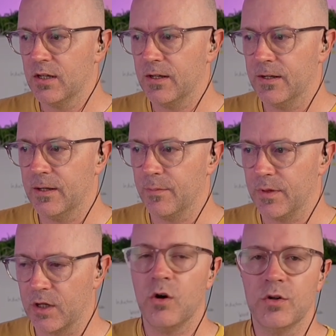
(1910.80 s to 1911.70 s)

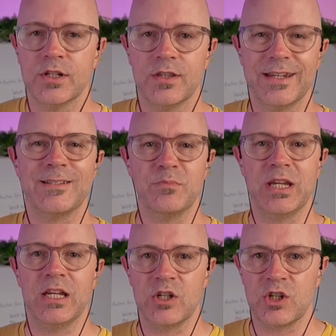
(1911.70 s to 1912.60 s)
the content that is
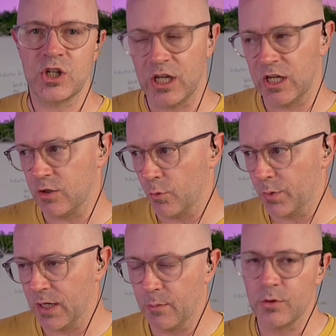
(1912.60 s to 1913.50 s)
being shared, you'll
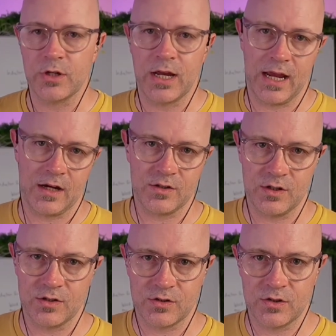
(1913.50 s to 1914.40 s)
be able to
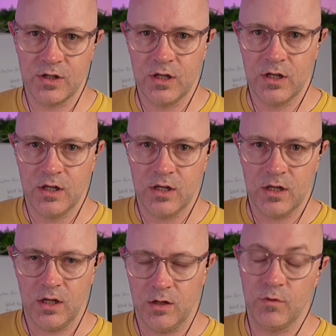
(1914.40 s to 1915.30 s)
access,
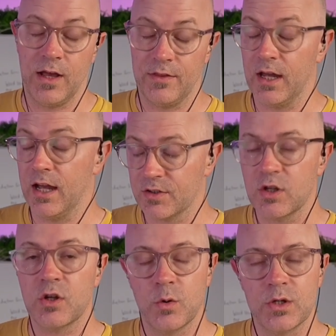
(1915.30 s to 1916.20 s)

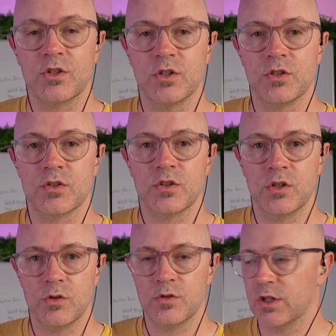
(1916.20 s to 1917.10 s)
ask questions
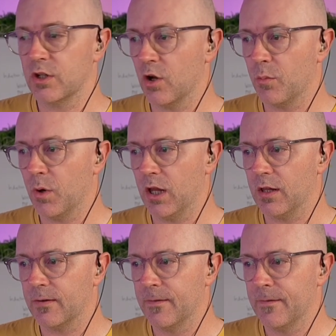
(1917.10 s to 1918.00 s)
using Copilot.